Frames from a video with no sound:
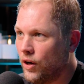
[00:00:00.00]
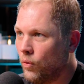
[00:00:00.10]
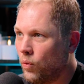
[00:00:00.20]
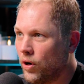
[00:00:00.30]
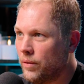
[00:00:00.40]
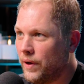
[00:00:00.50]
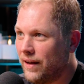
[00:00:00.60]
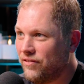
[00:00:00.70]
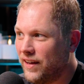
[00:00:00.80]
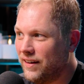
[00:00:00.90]
you know, Warren
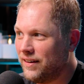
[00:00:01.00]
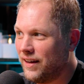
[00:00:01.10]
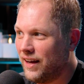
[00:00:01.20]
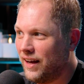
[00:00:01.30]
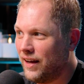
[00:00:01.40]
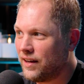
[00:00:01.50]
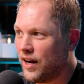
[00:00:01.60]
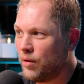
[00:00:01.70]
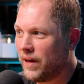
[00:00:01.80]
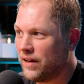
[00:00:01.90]
Buffett uh,
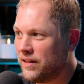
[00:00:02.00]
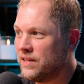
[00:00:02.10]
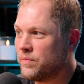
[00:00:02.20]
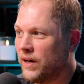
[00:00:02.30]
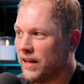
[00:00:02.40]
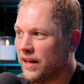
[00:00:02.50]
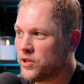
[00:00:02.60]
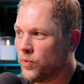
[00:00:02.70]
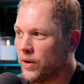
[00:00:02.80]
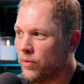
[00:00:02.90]
compounded his money
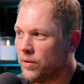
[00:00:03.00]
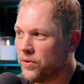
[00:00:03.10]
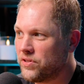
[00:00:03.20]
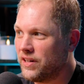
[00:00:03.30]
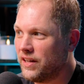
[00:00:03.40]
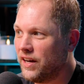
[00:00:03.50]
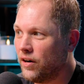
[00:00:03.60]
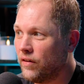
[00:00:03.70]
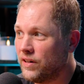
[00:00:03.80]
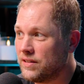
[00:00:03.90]
at twenty-one percent a
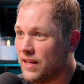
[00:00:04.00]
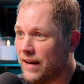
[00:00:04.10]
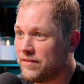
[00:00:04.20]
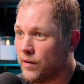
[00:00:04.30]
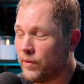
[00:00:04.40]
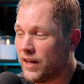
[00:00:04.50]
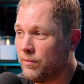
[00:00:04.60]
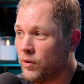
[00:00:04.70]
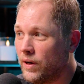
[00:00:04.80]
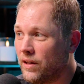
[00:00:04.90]
year over his lifetime,
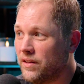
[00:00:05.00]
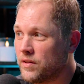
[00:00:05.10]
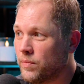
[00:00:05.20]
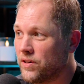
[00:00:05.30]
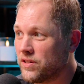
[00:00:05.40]
became the wealthiest